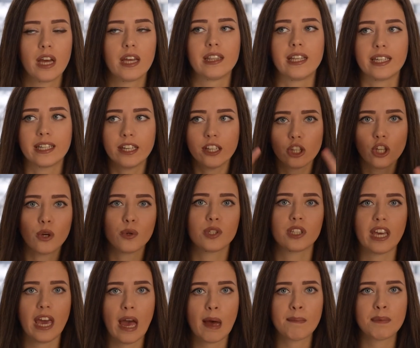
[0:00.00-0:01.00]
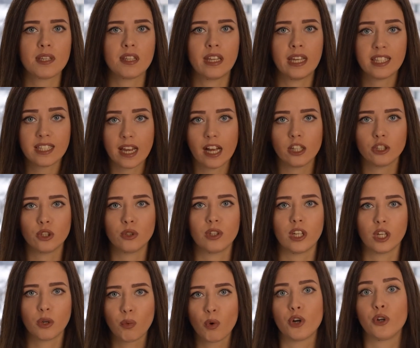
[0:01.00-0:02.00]
In those gaps, they tell you
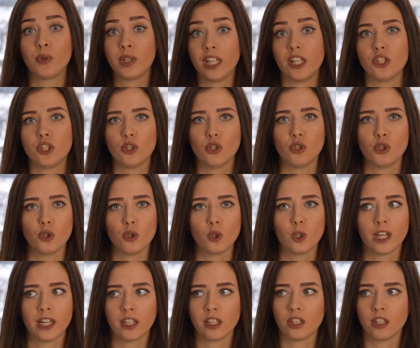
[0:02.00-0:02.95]
what you need to do,